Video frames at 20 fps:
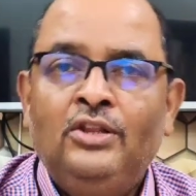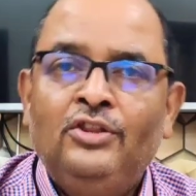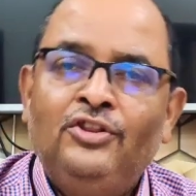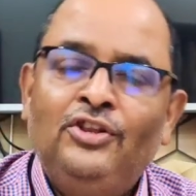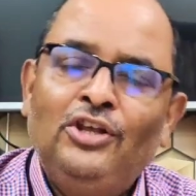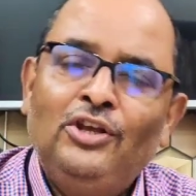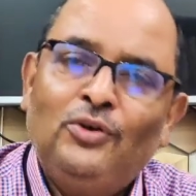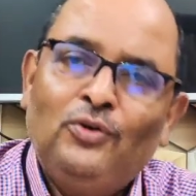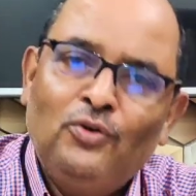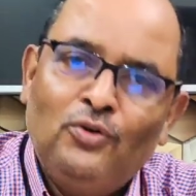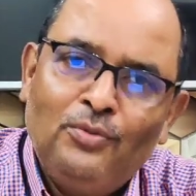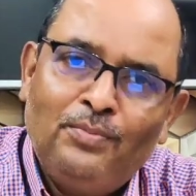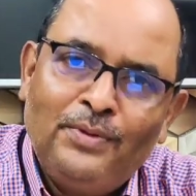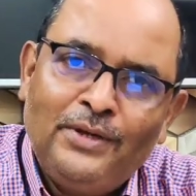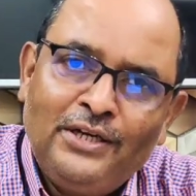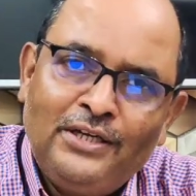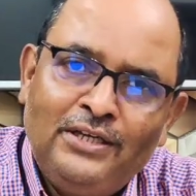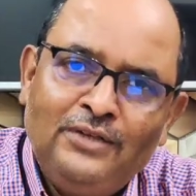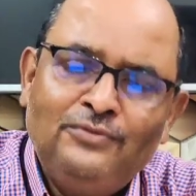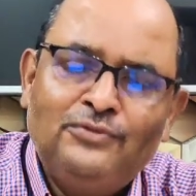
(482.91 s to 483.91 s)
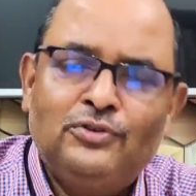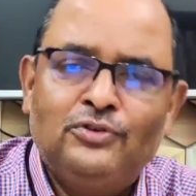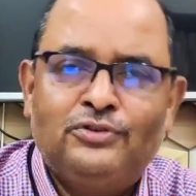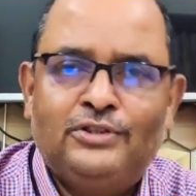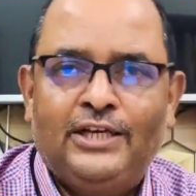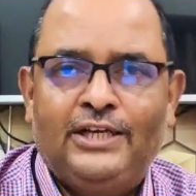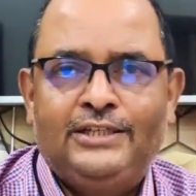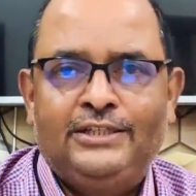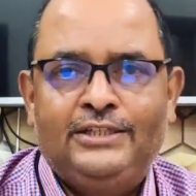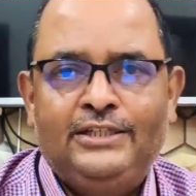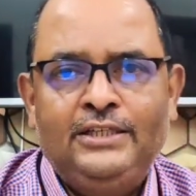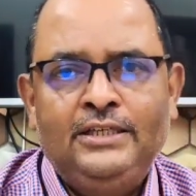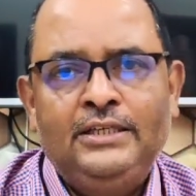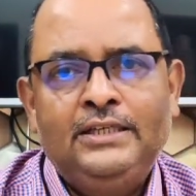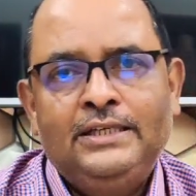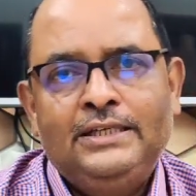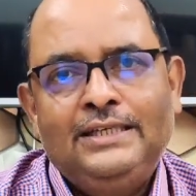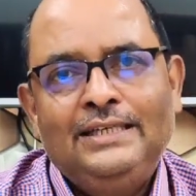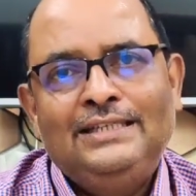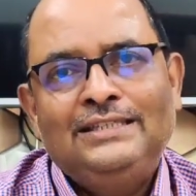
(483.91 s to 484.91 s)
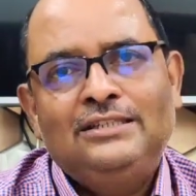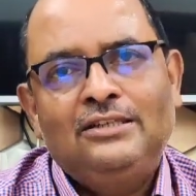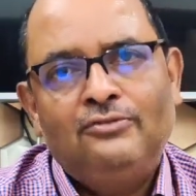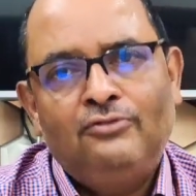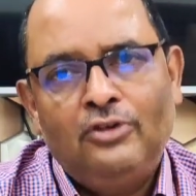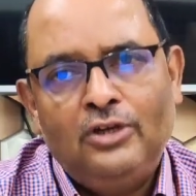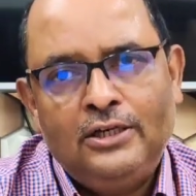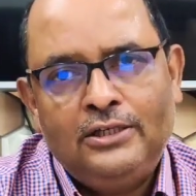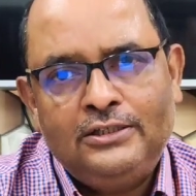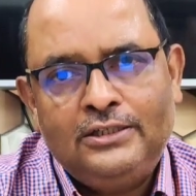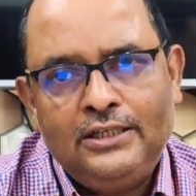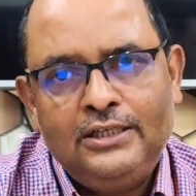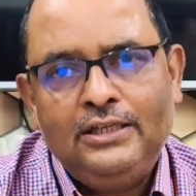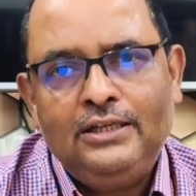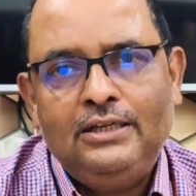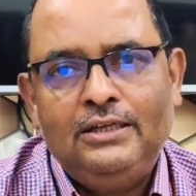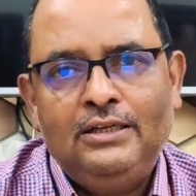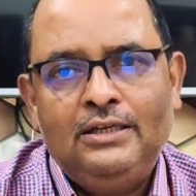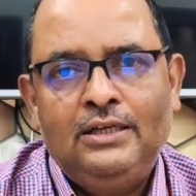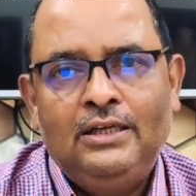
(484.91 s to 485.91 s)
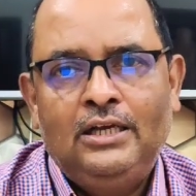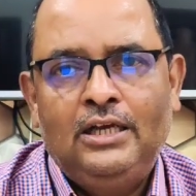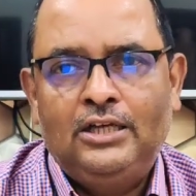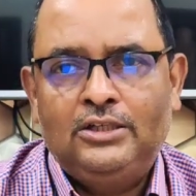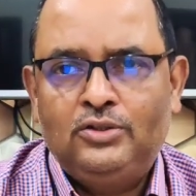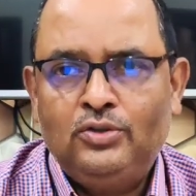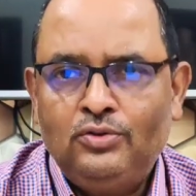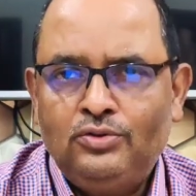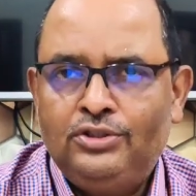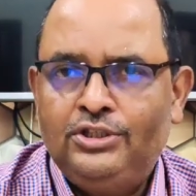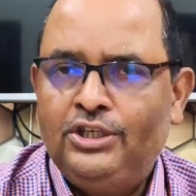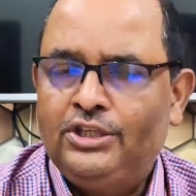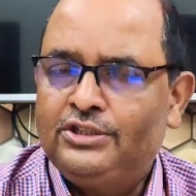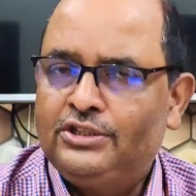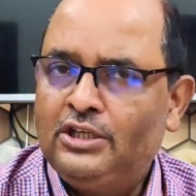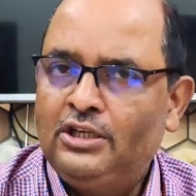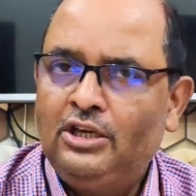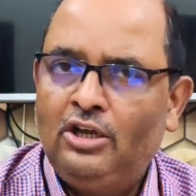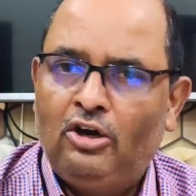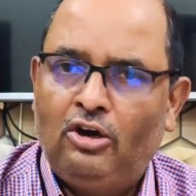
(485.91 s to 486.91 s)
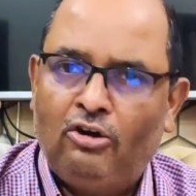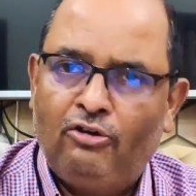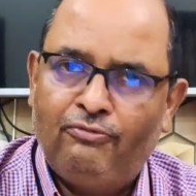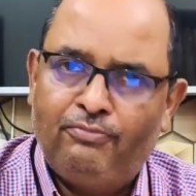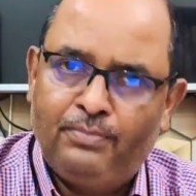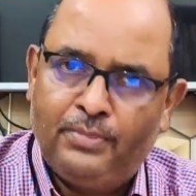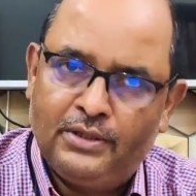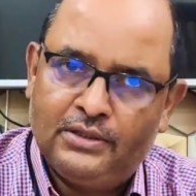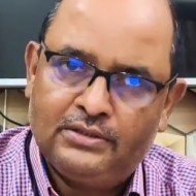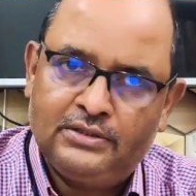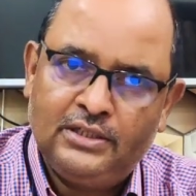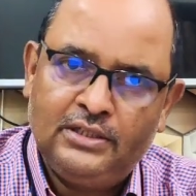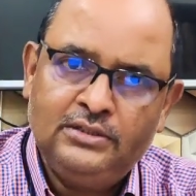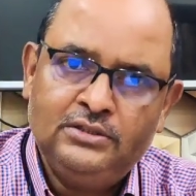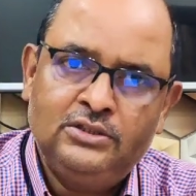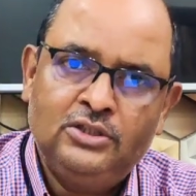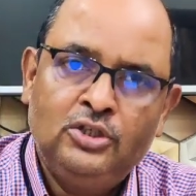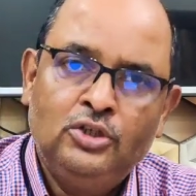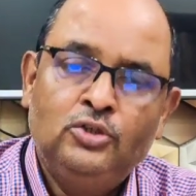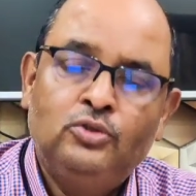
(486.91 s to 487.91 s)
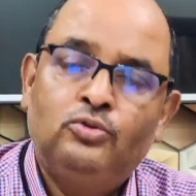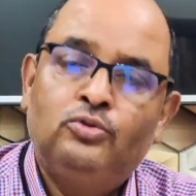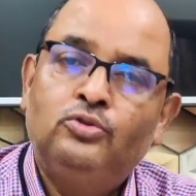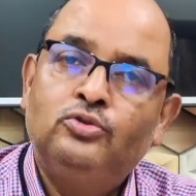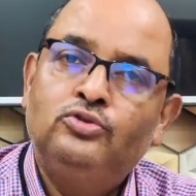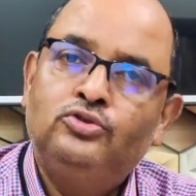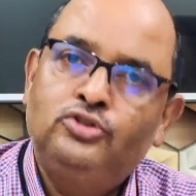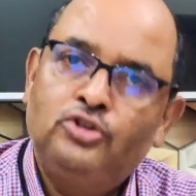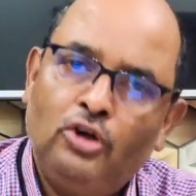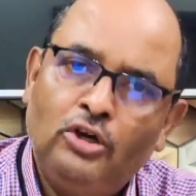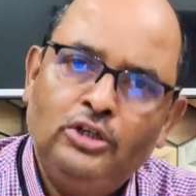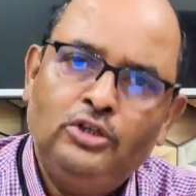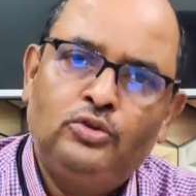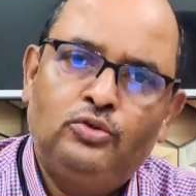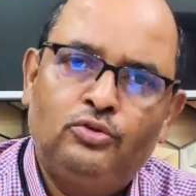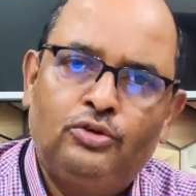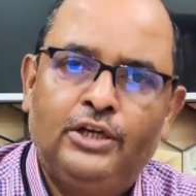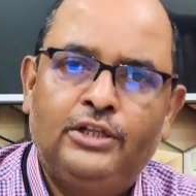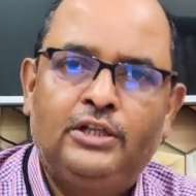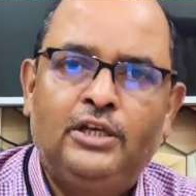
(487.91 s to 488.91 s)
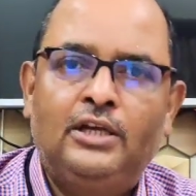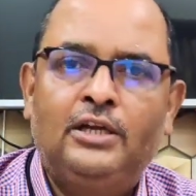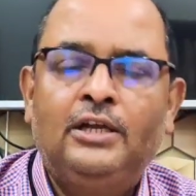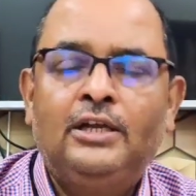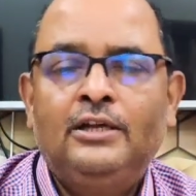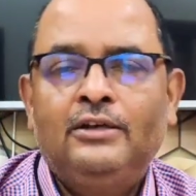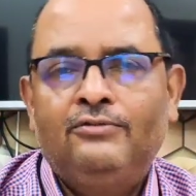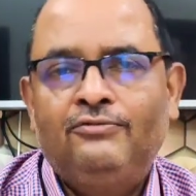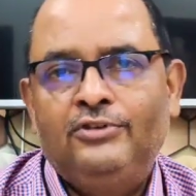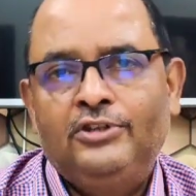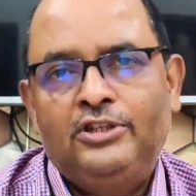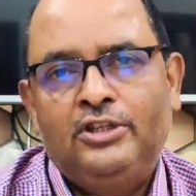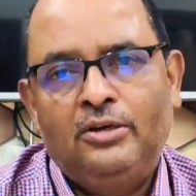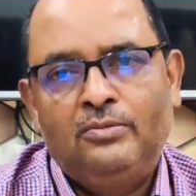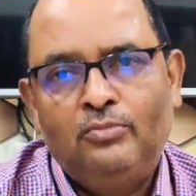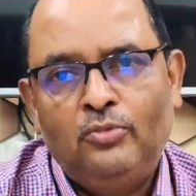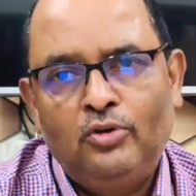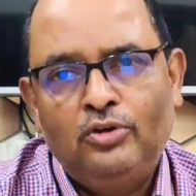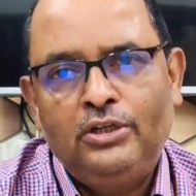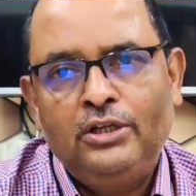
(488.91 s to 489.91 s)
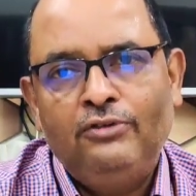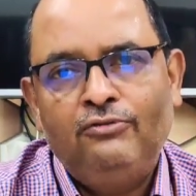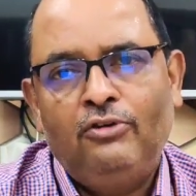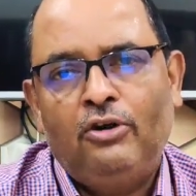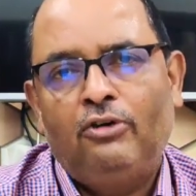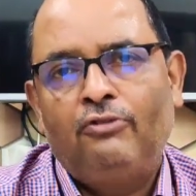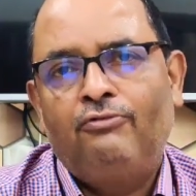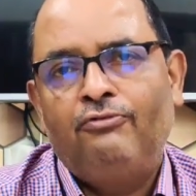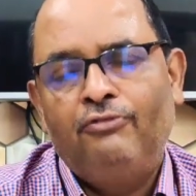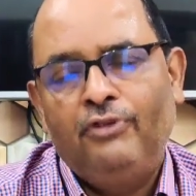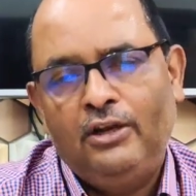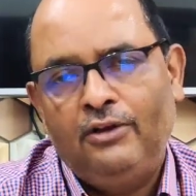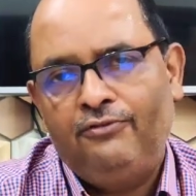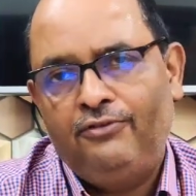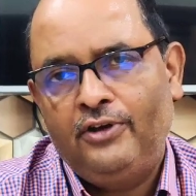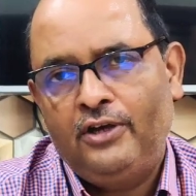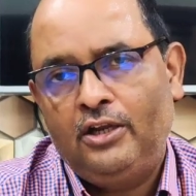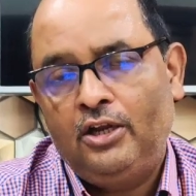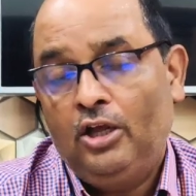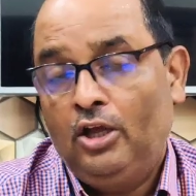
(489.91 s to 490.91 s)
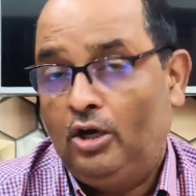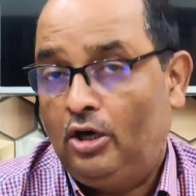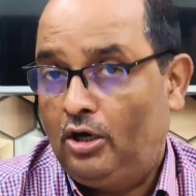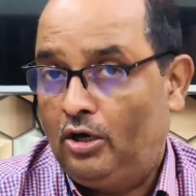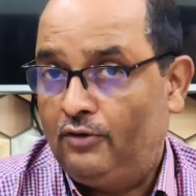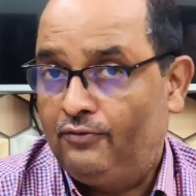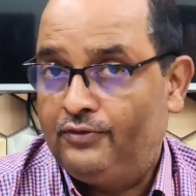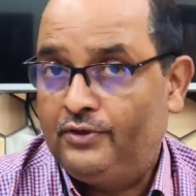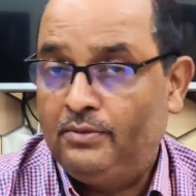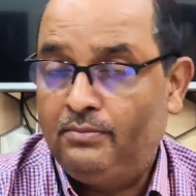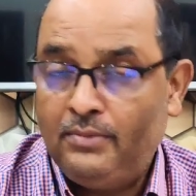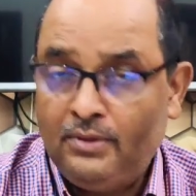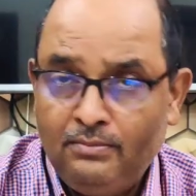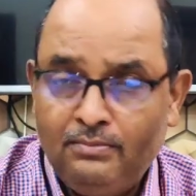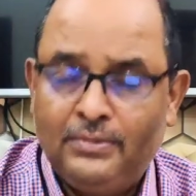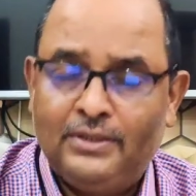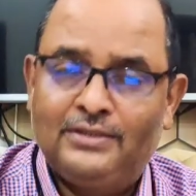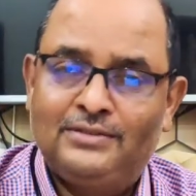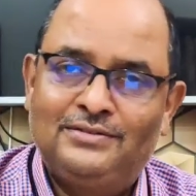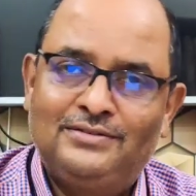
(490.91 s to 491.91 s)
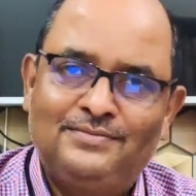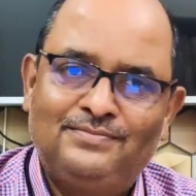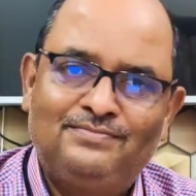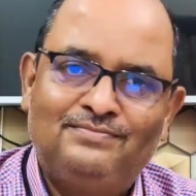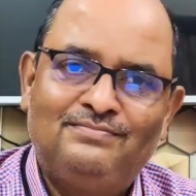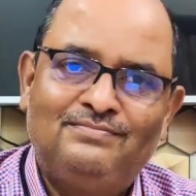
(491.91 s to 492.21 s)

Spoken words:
The cooperative society is a voluntary association of persons who join together with the motive of welfare of the members.